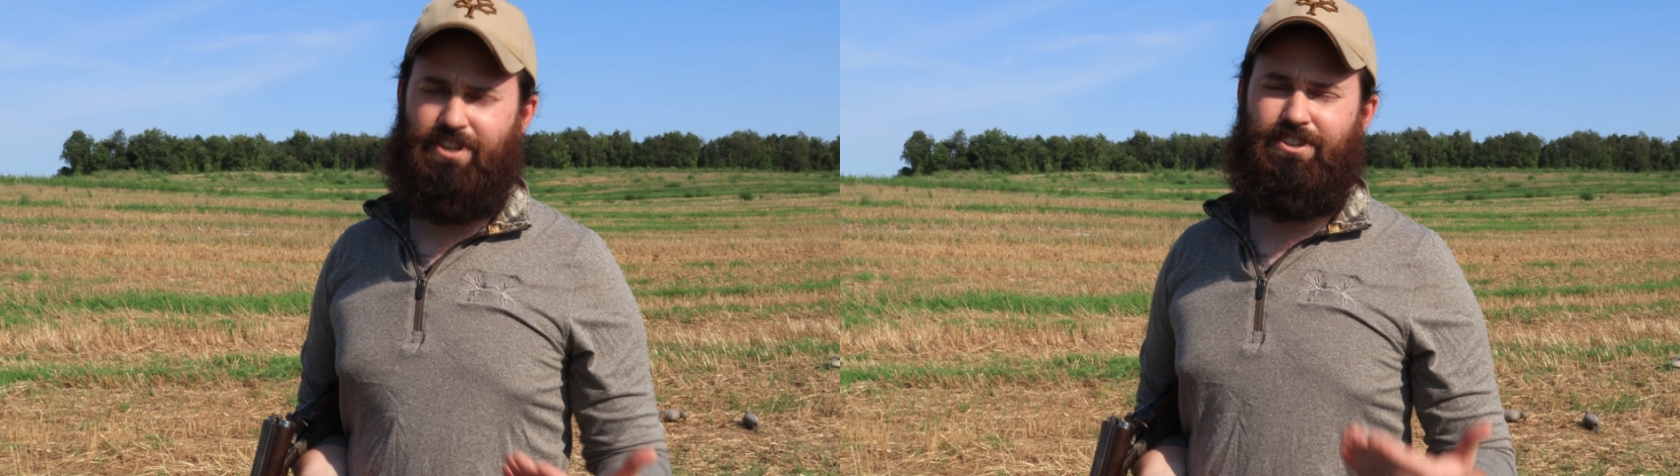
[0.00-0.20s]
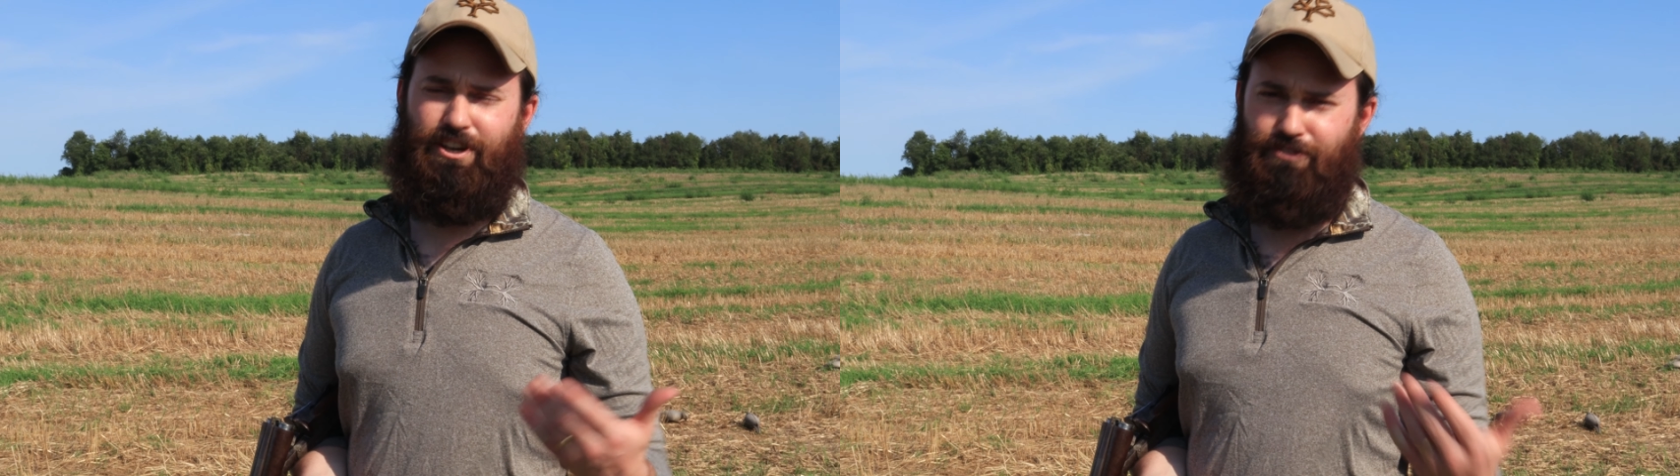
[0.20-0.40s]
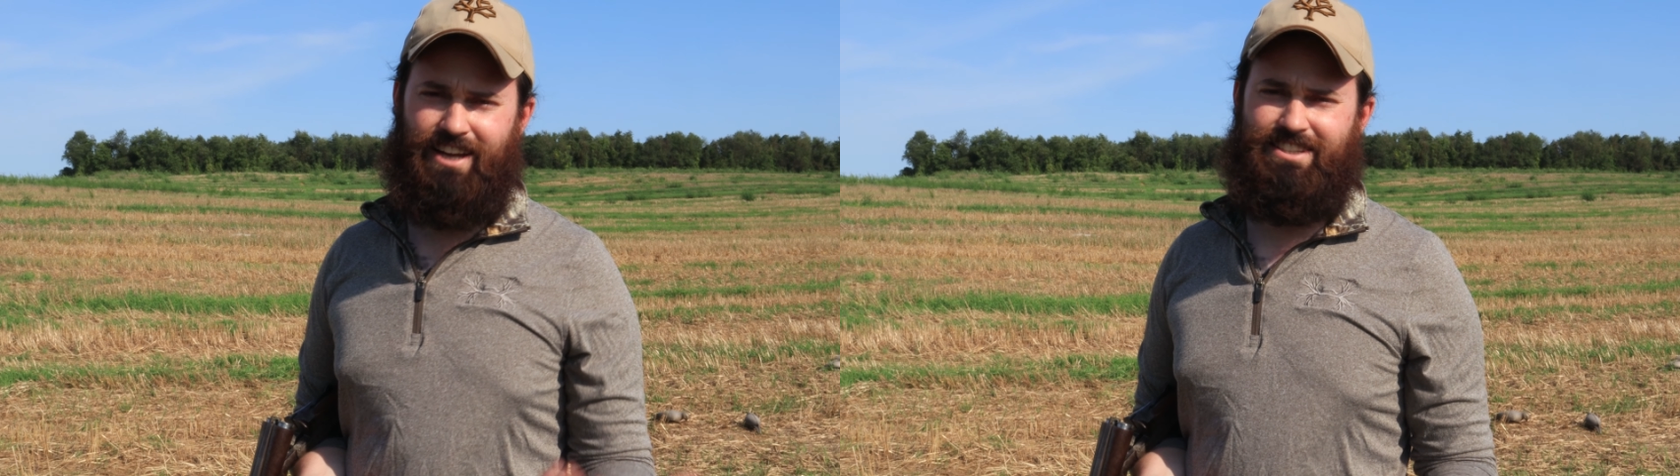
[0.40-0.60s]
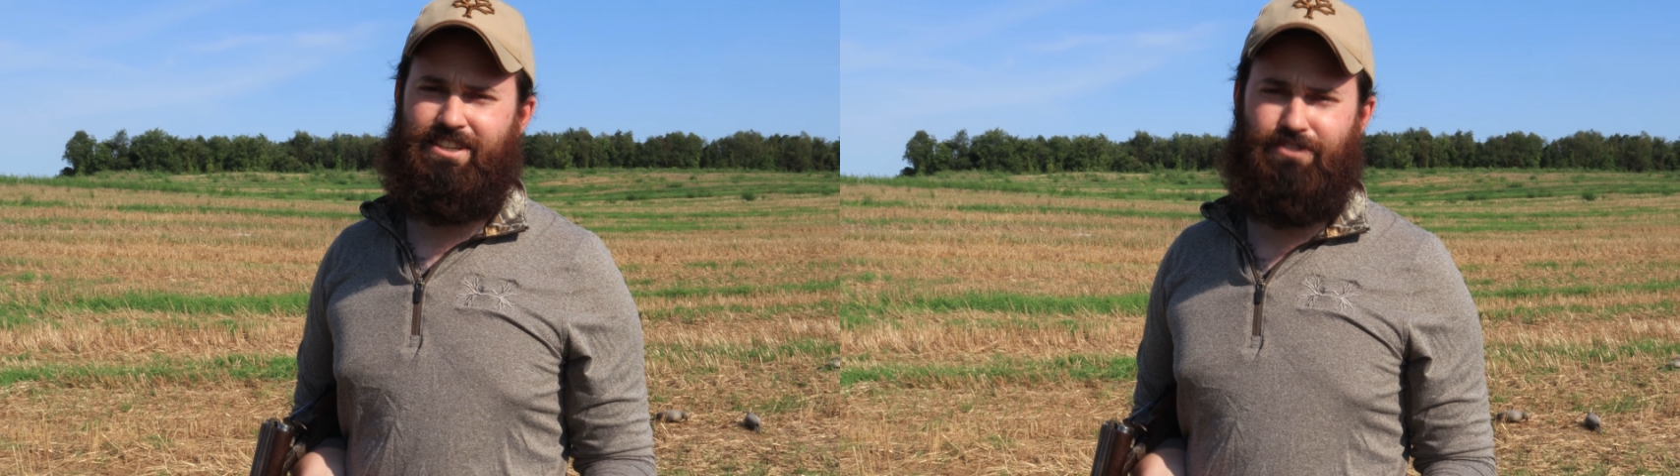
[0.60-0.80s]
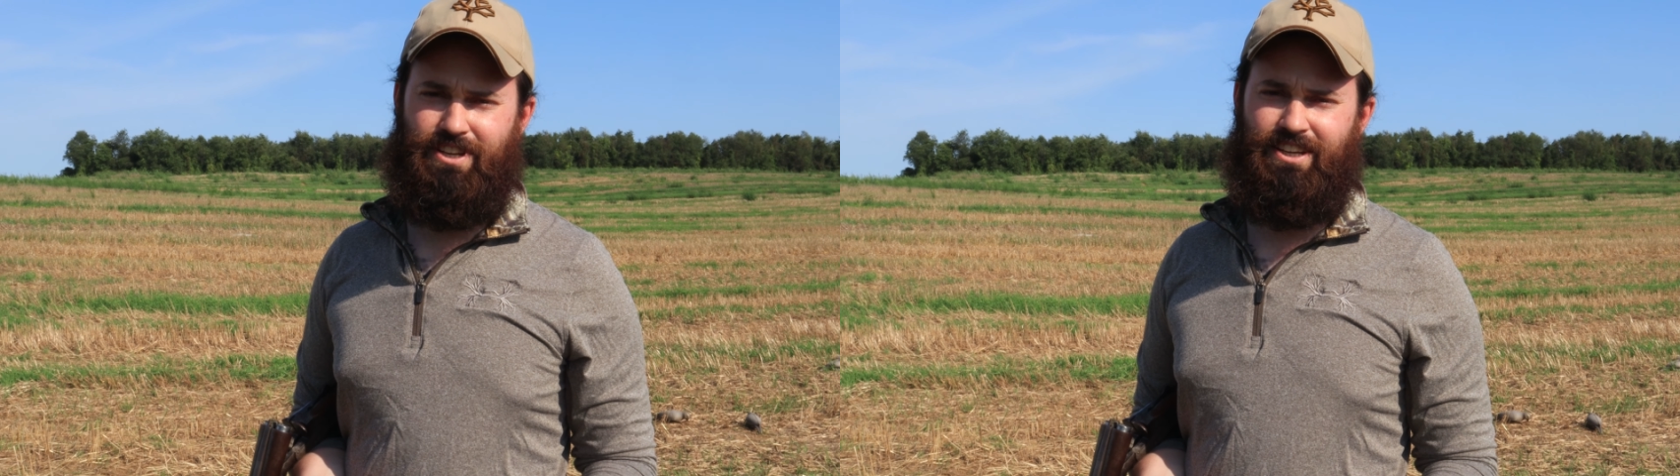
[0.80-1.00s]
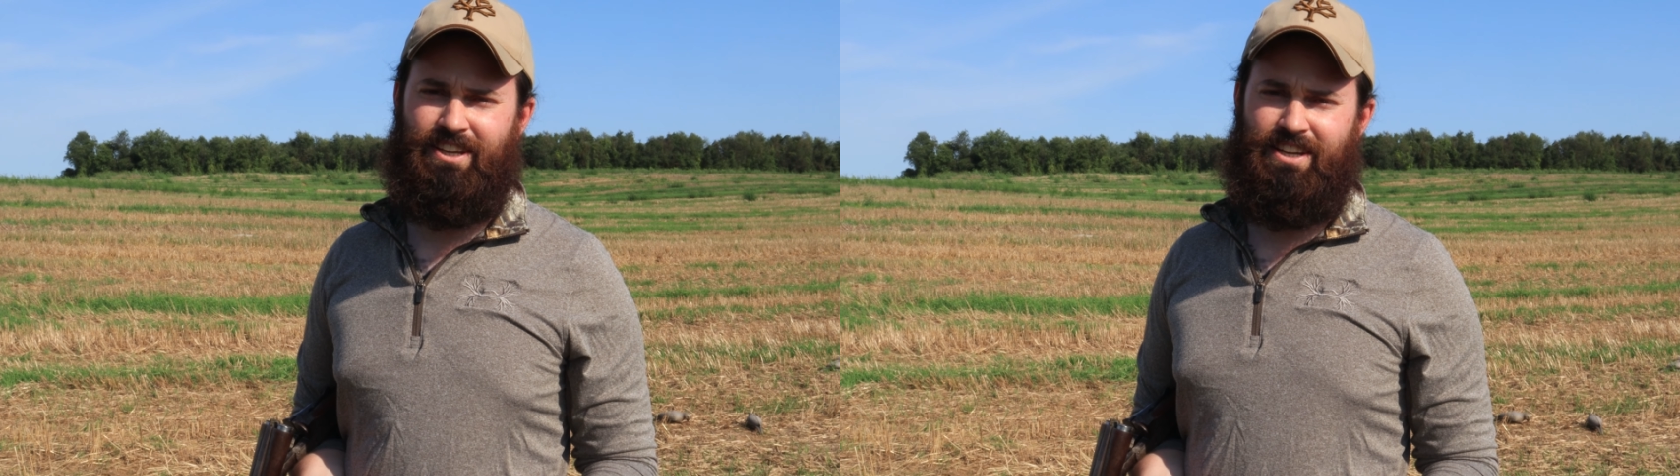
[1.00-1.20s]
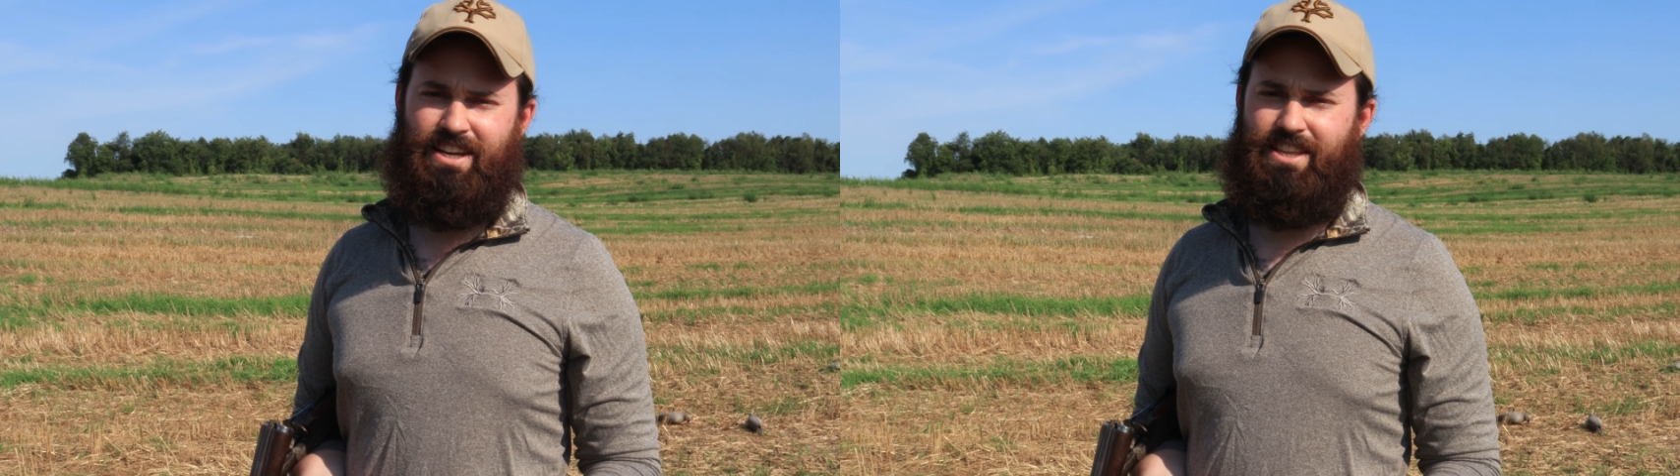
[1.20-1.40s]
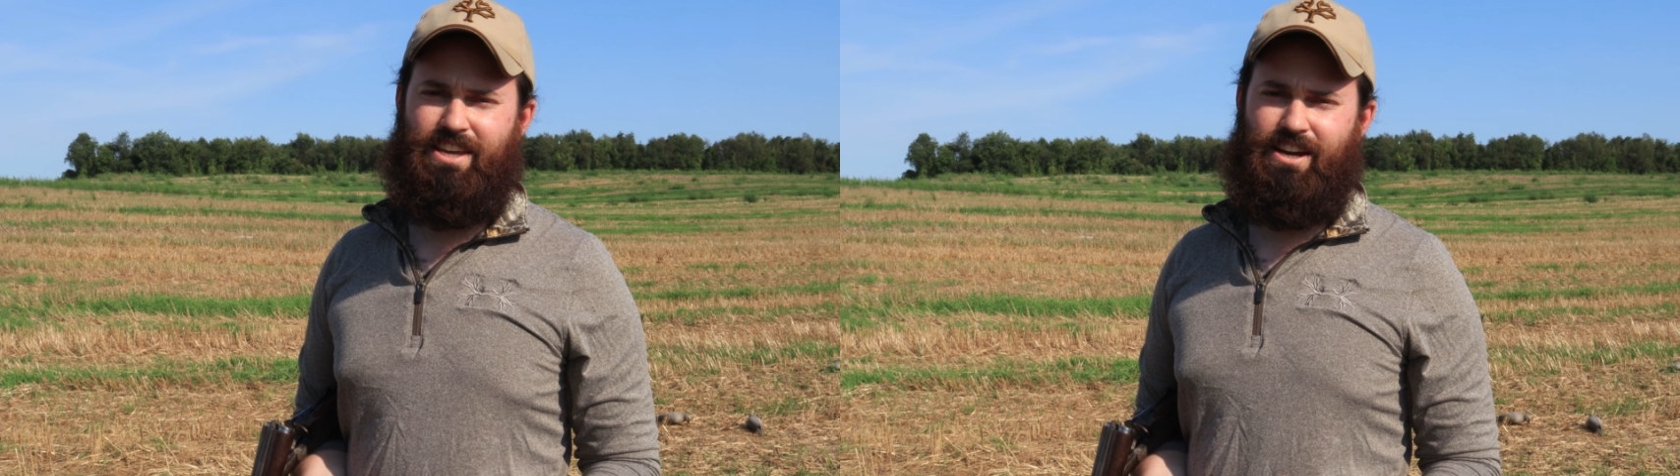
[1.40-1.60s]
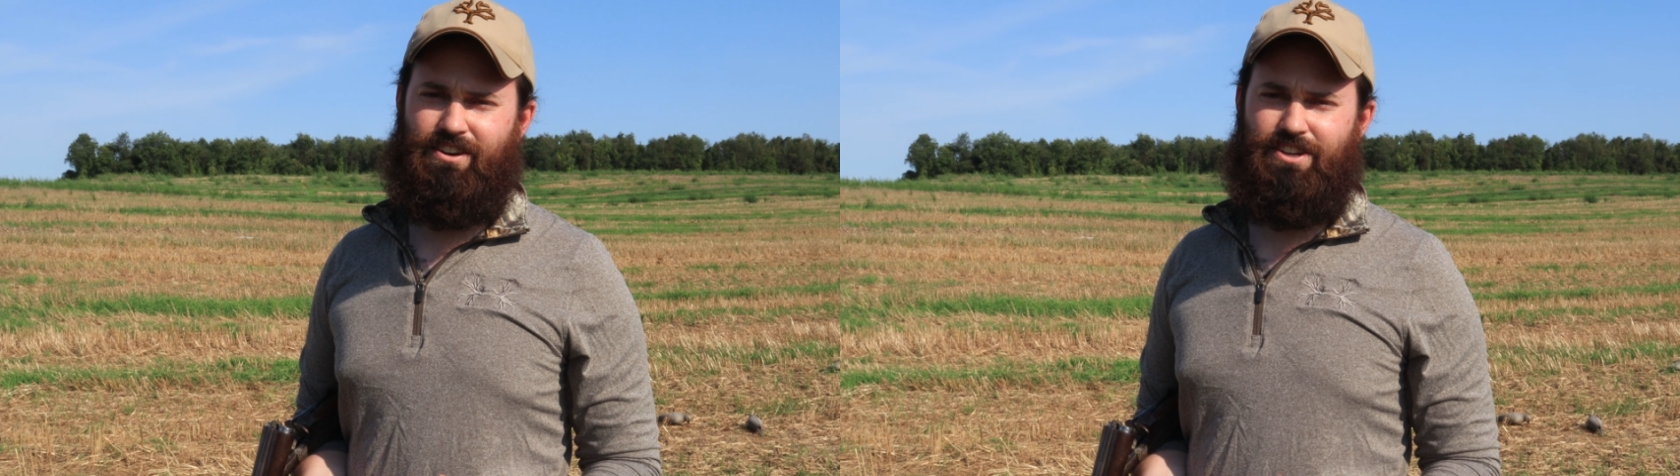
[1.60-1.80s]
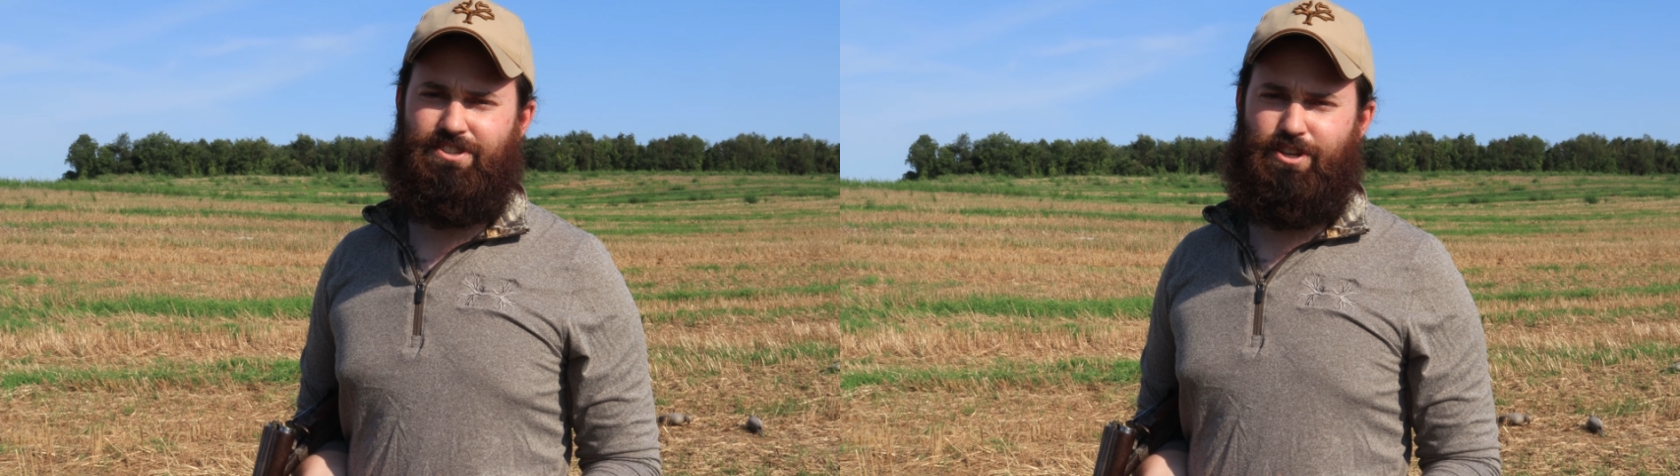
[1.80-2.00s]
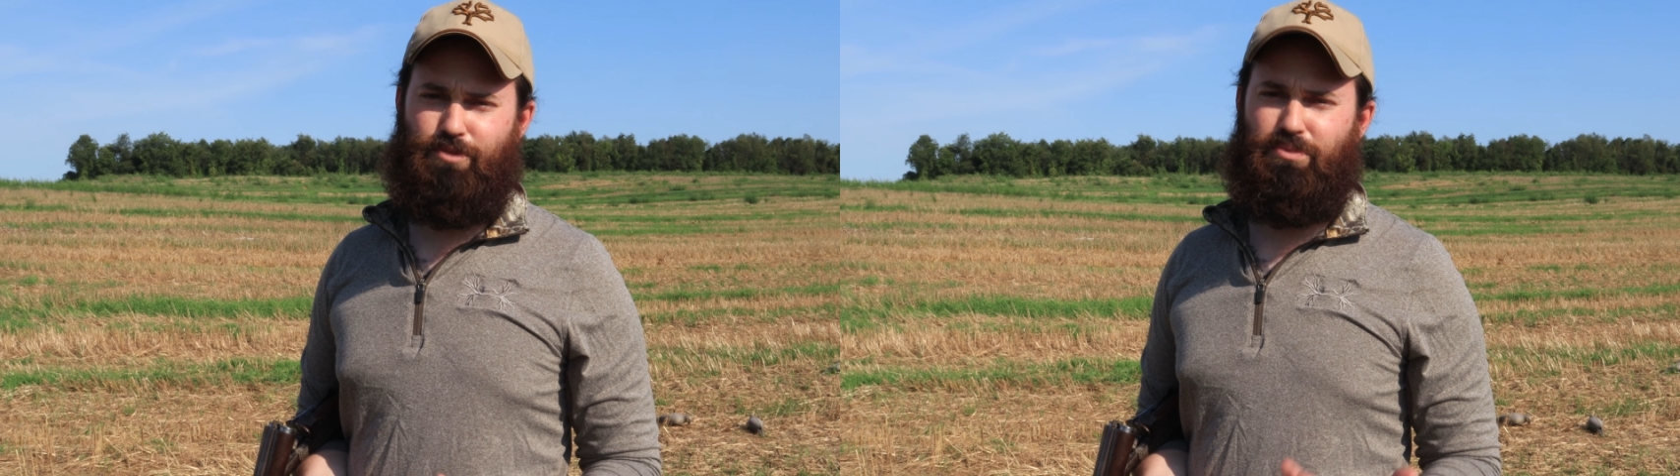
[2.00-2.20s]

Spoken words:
and dove activity in the areas that you're